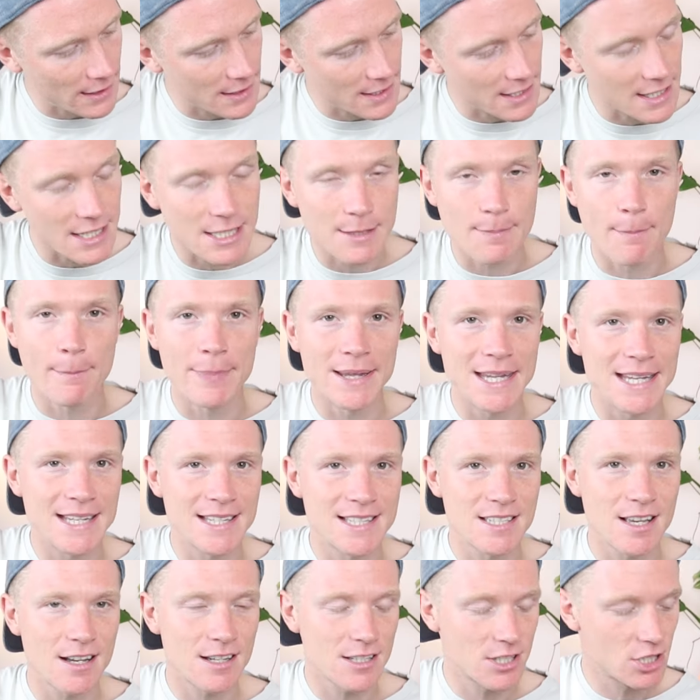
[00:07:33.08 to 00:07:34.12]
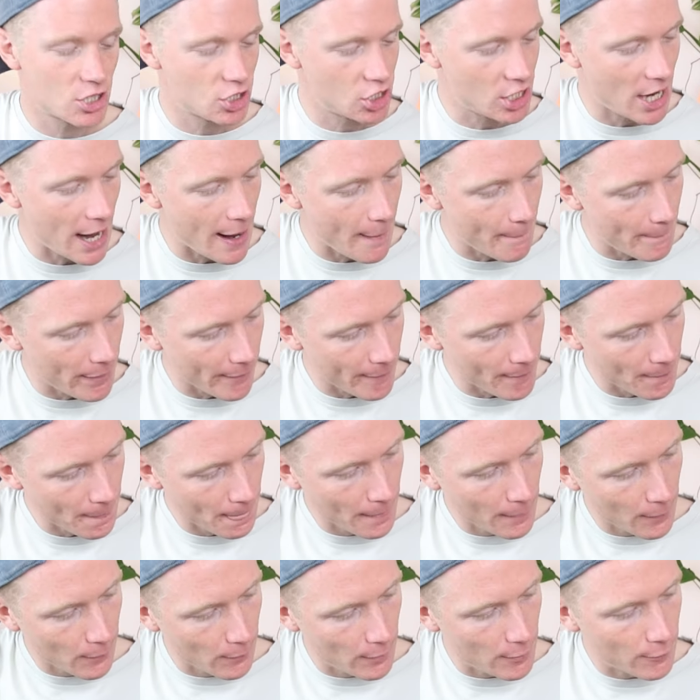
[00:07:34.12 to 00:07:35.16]
is this B sus shape.
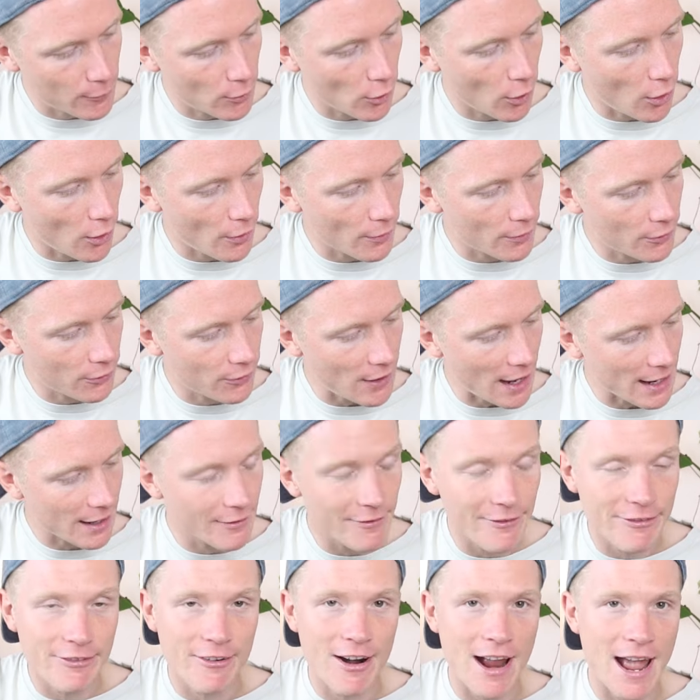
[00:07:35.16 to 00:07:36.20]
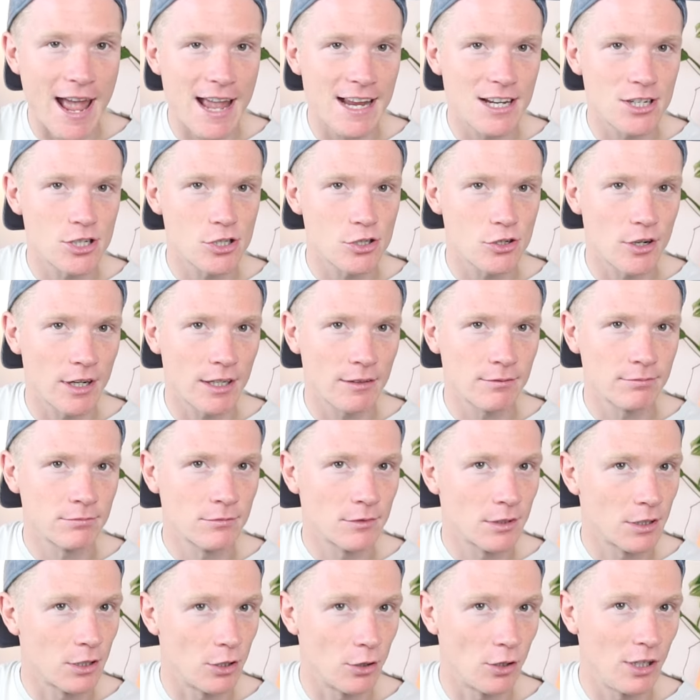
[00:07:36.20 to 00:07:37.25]
We've got 2nd fret A string.
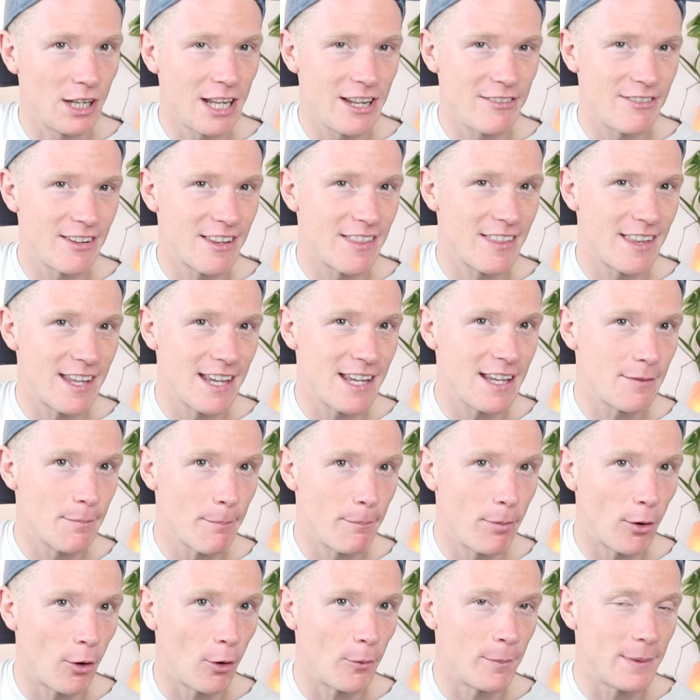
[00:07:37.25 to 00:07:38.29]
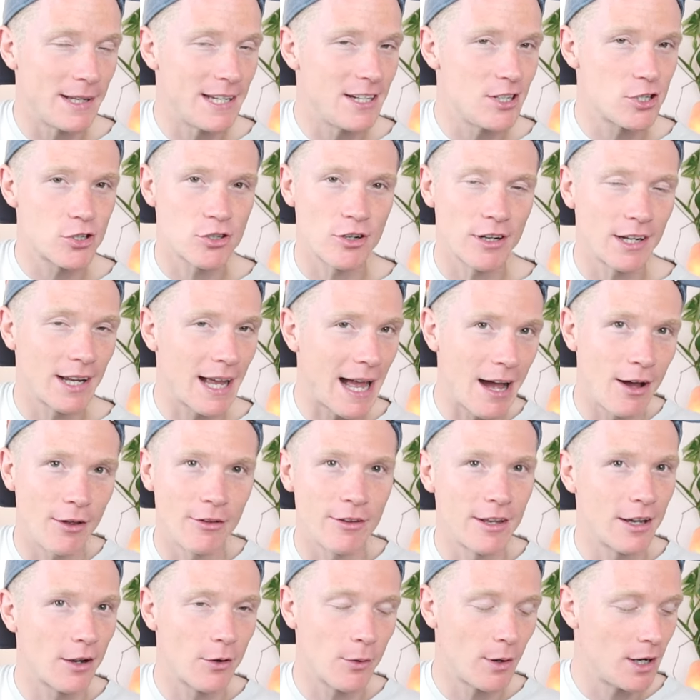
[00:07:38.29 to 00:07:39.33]
You're leaving the bottom E string out of
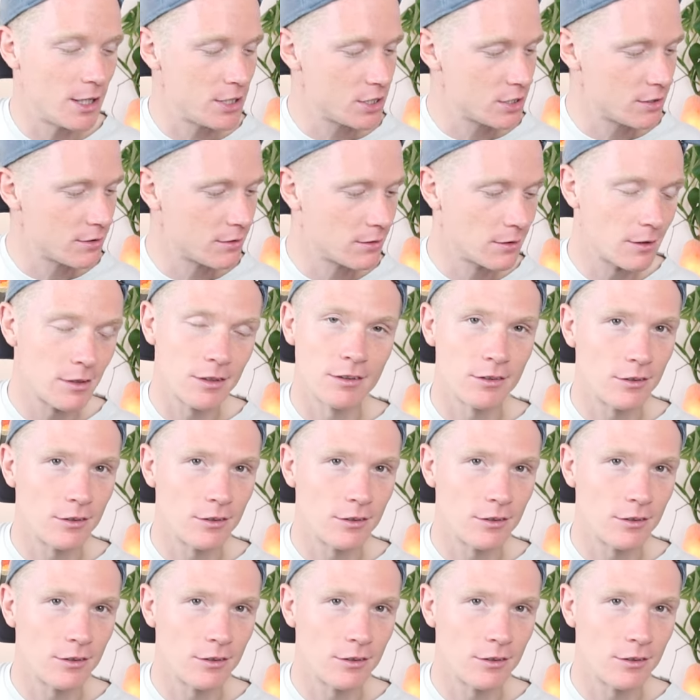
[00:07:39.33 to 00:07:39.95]
the equation.